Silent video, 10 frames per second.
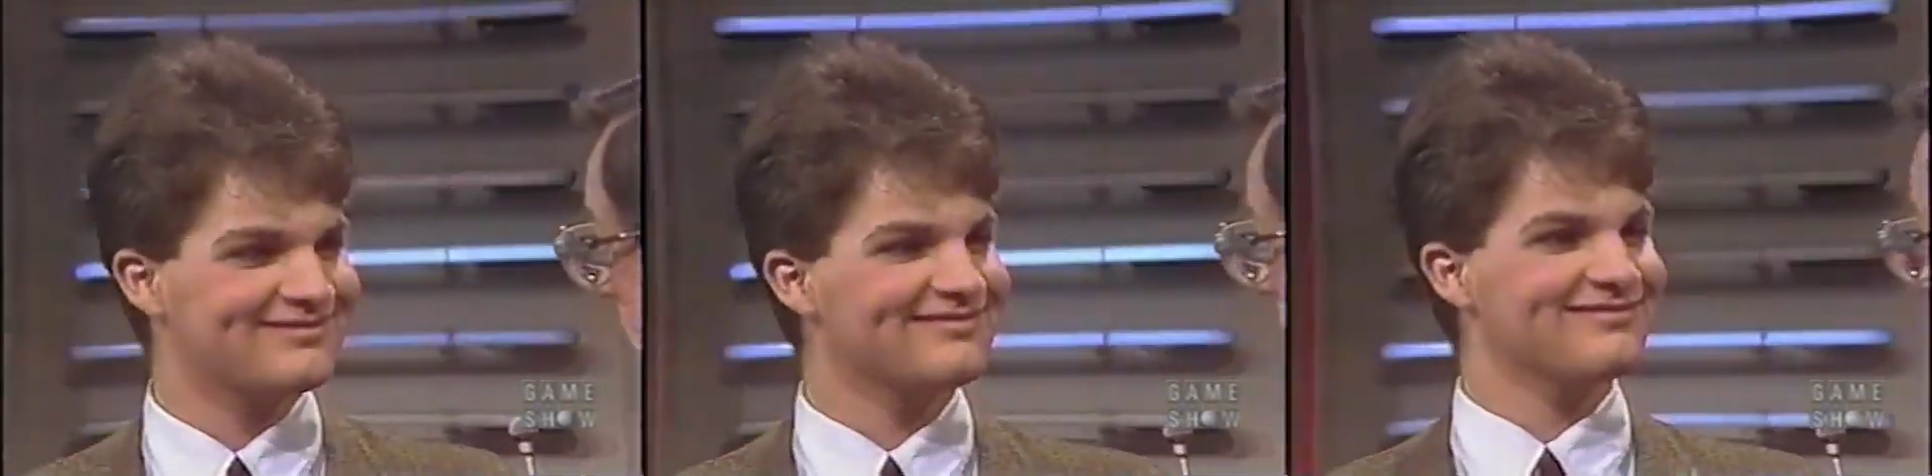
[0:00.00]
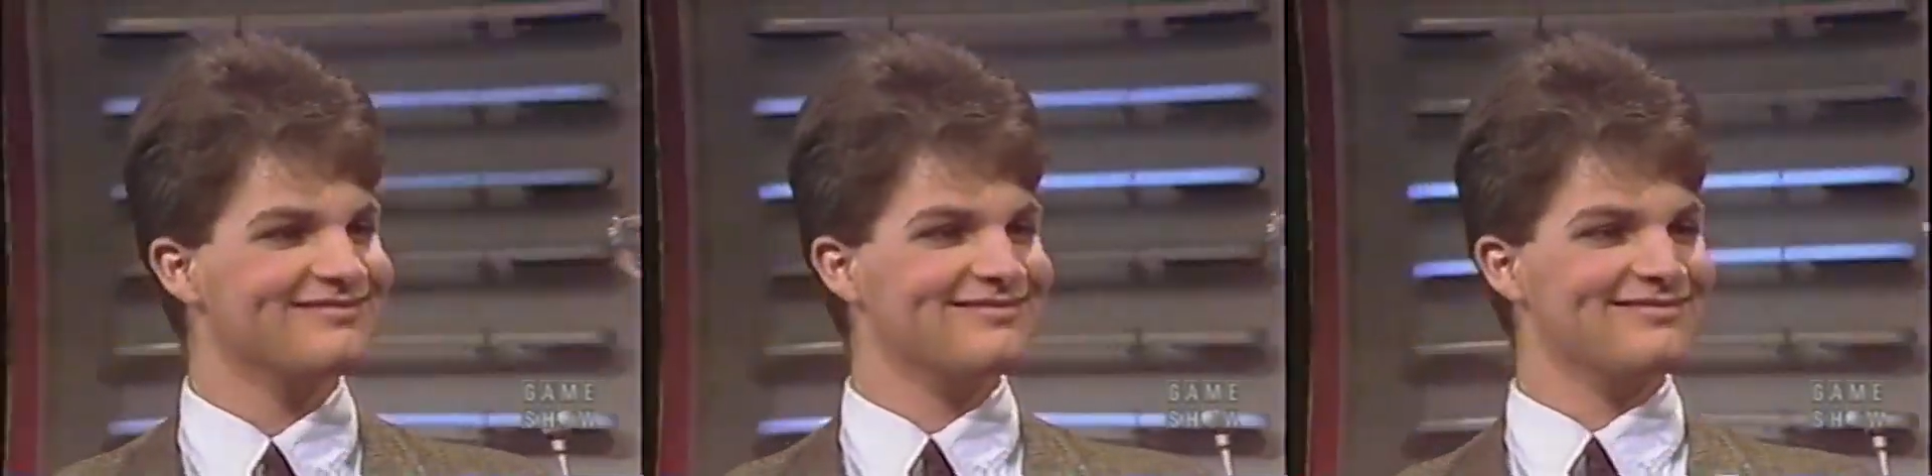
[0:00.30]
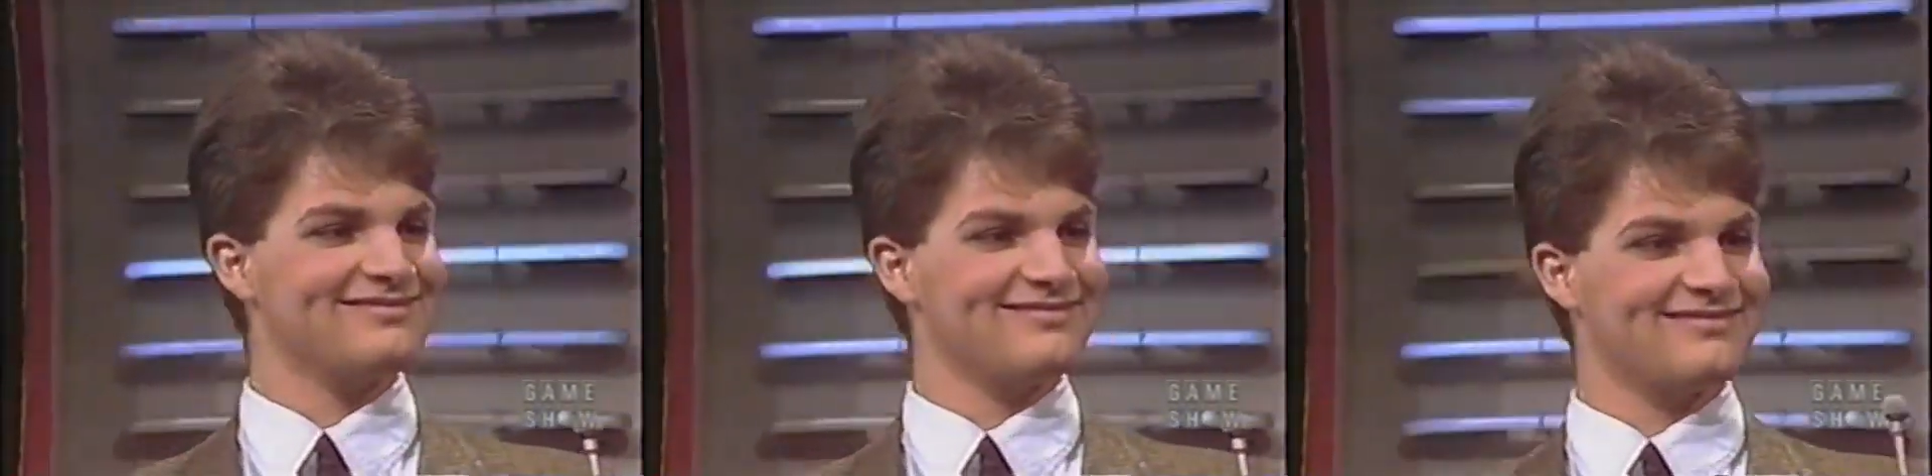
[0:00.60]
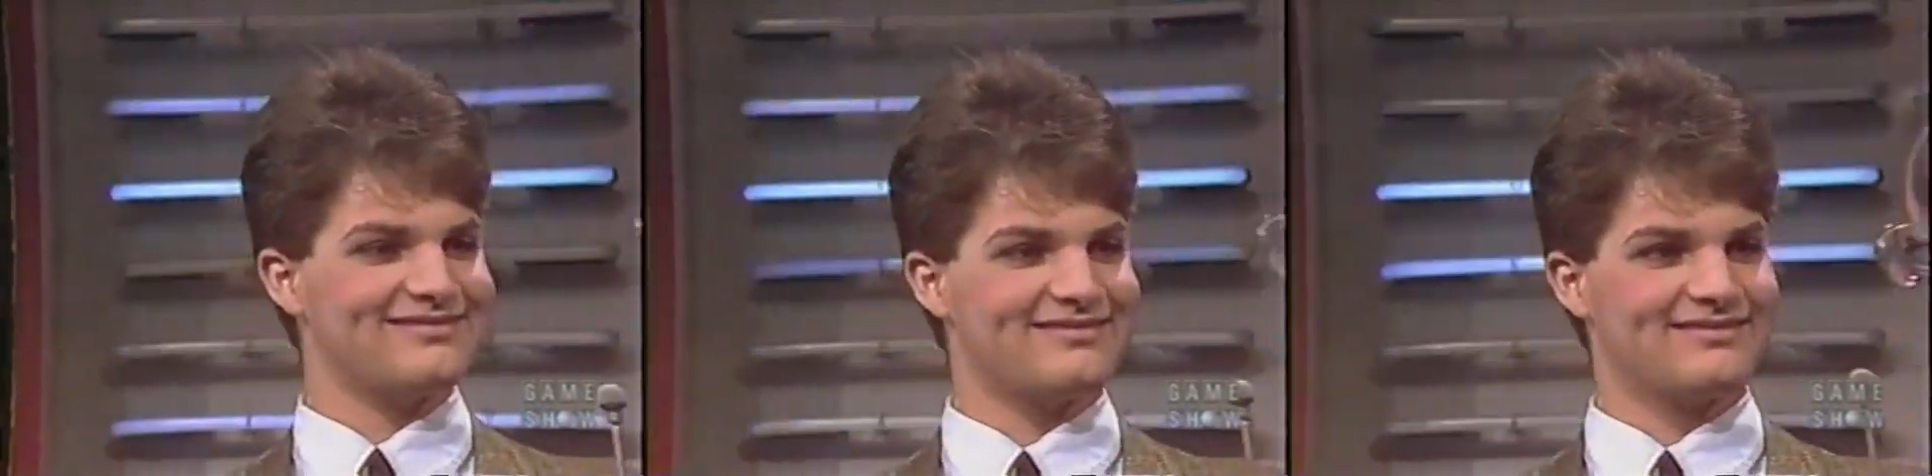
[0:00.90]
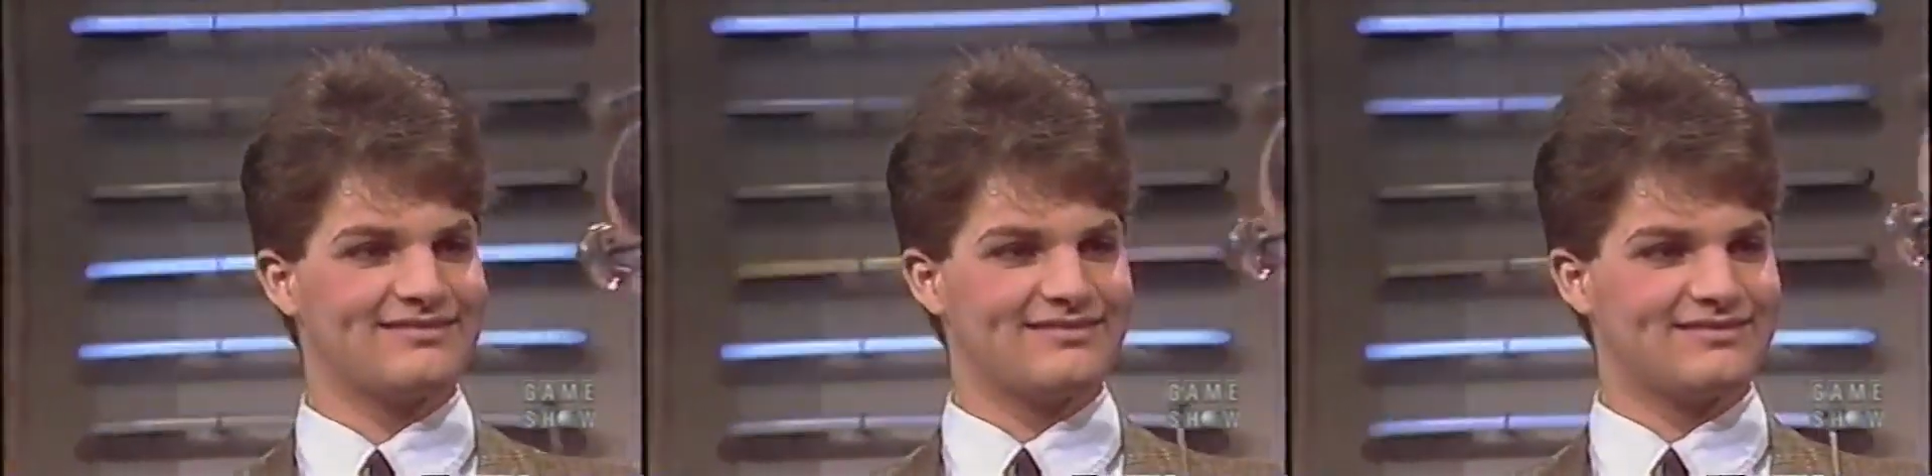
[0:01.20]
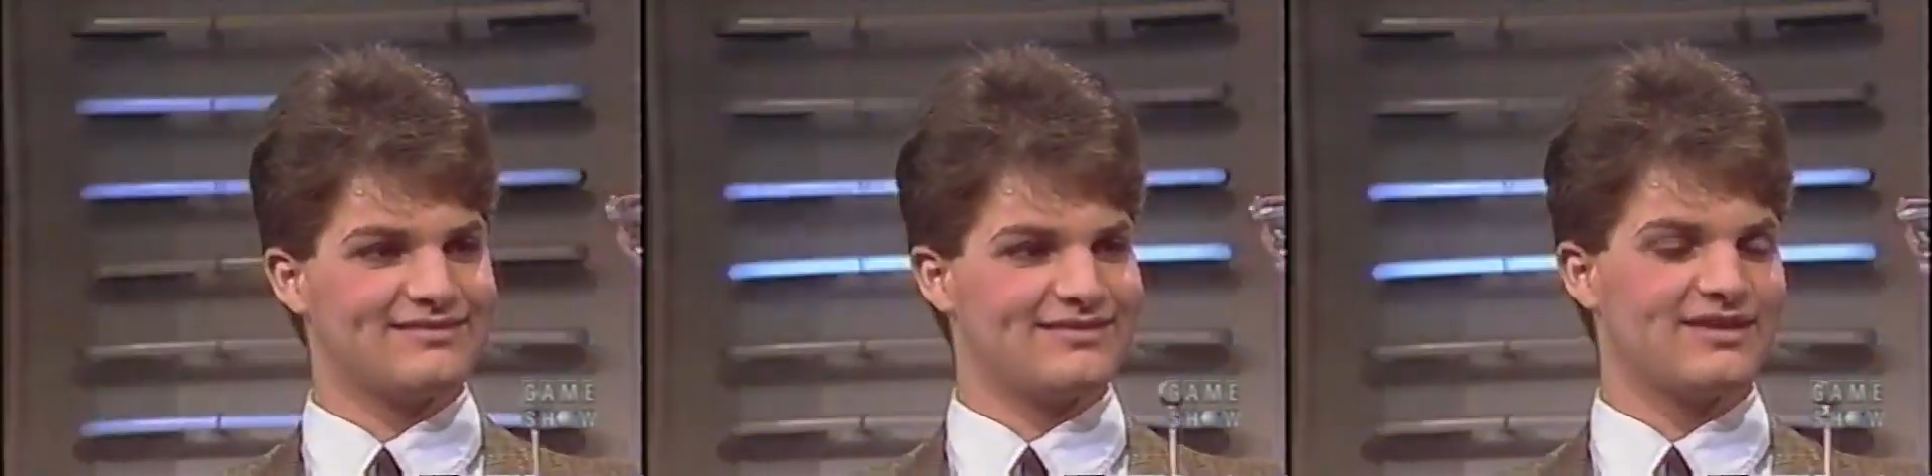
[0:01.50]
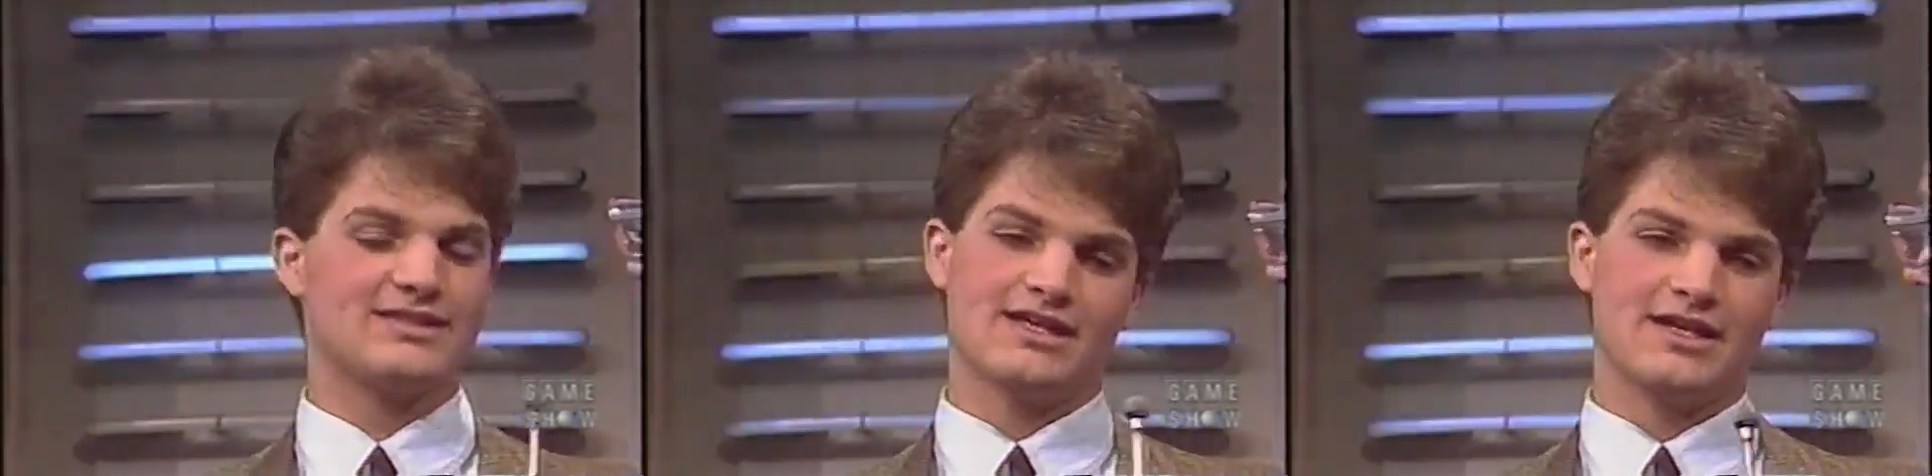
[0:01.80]
Mm -hmm. uh, is, it a, is it a man or lady?
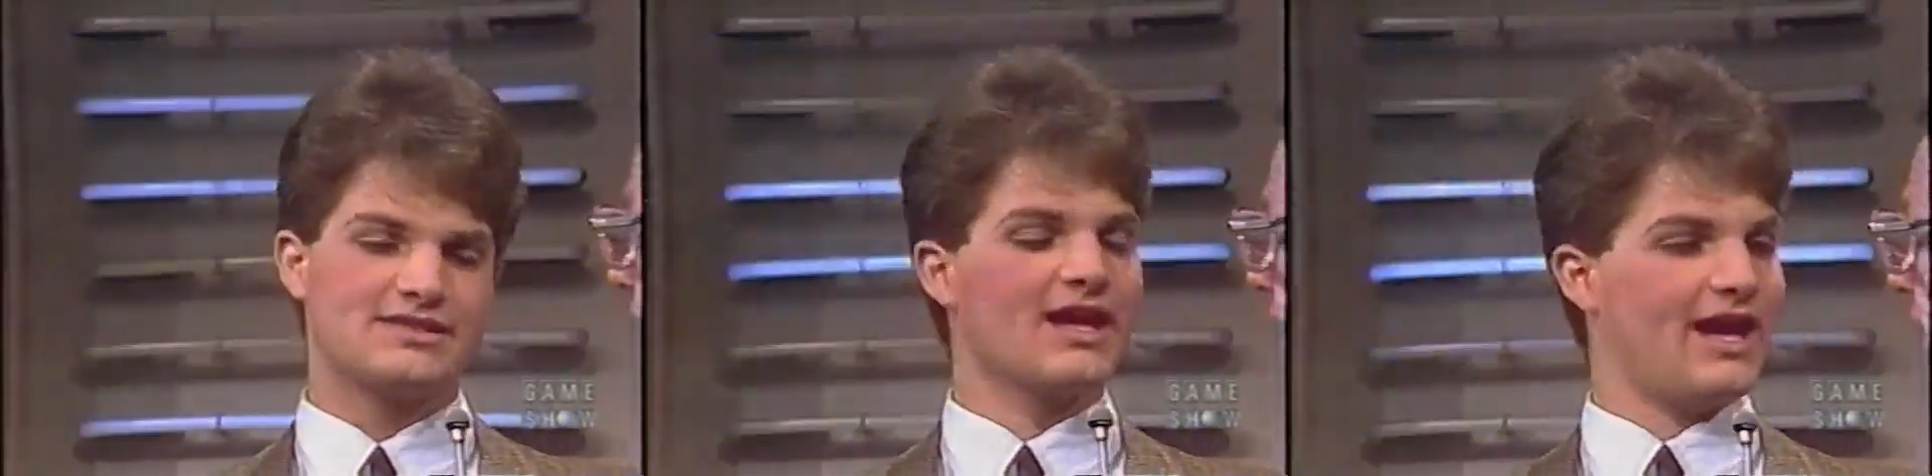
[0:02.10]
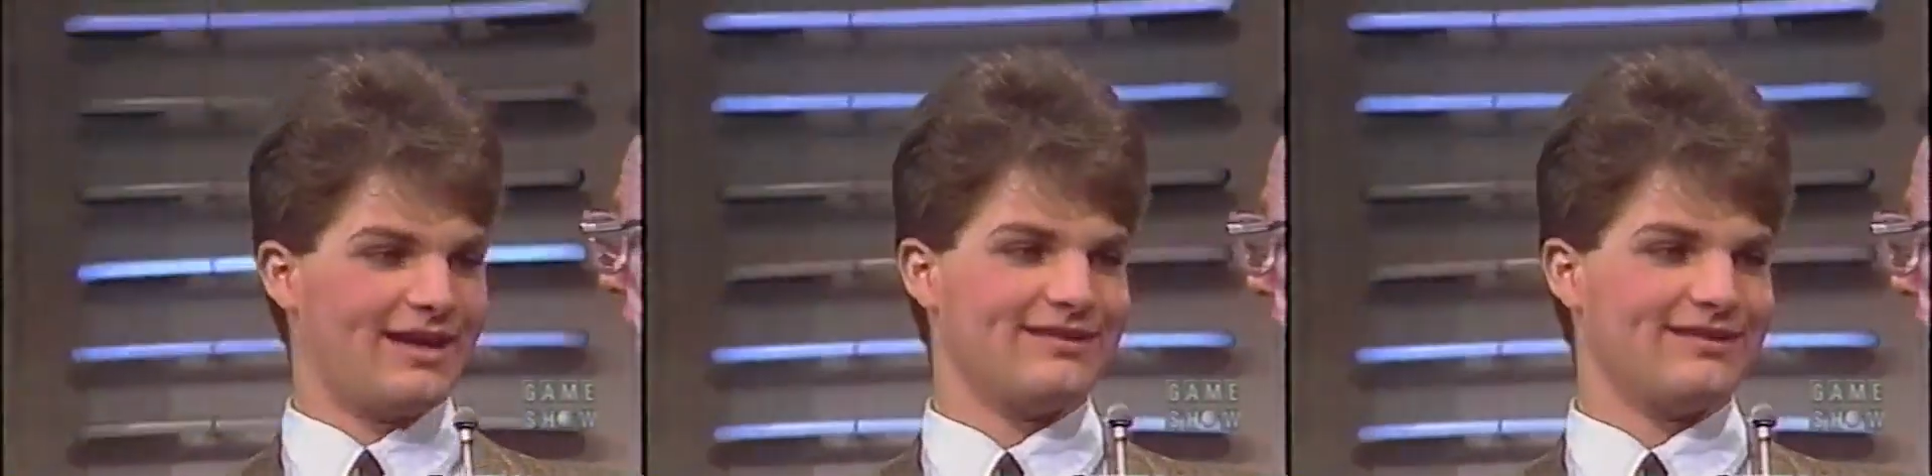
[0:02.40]
It's a, it's a guy.